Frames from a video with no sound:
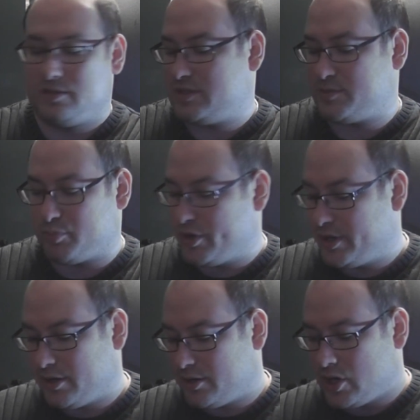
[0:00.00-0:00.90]

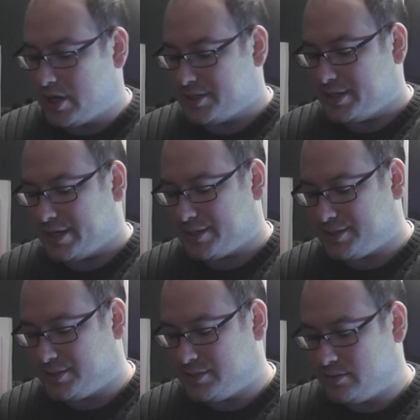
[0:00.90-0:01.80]
spring
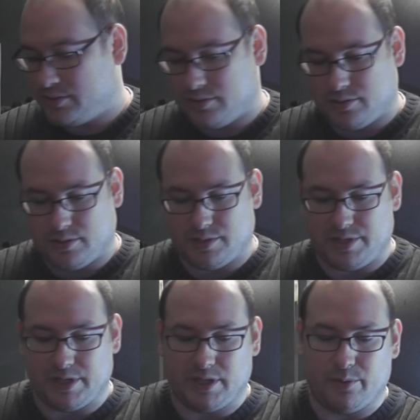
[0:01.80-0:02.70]
contest
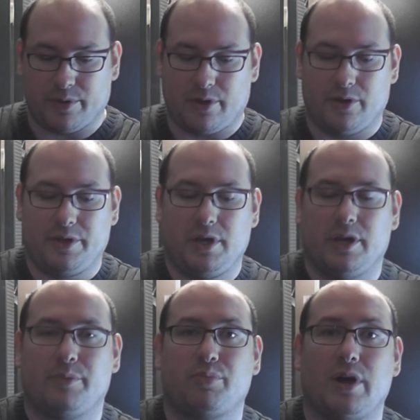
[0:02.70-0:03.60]
dealy with all the
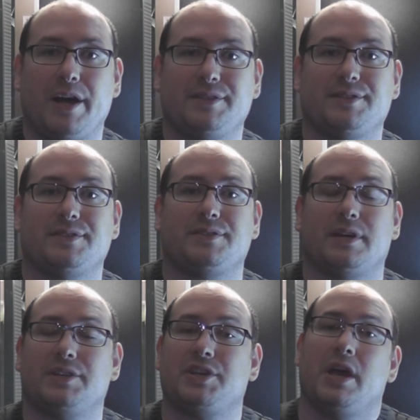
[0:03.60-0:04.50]
prizes and
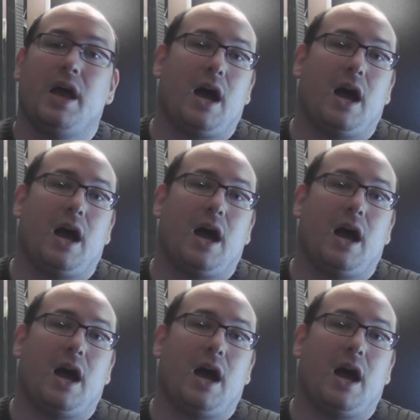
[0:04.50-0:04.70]
such.